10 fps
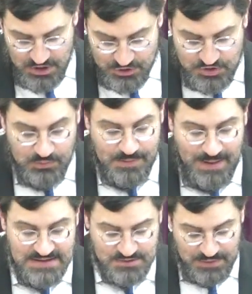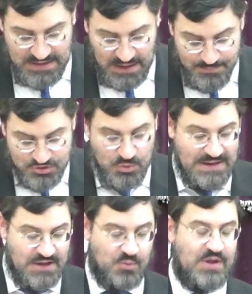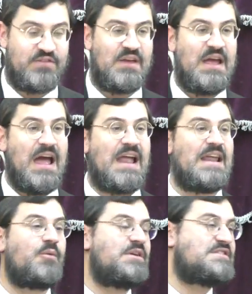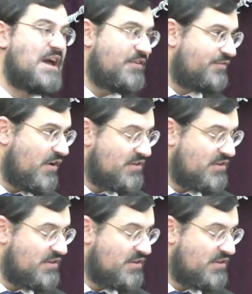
So, Lemaisa, when it comes to a liquid is very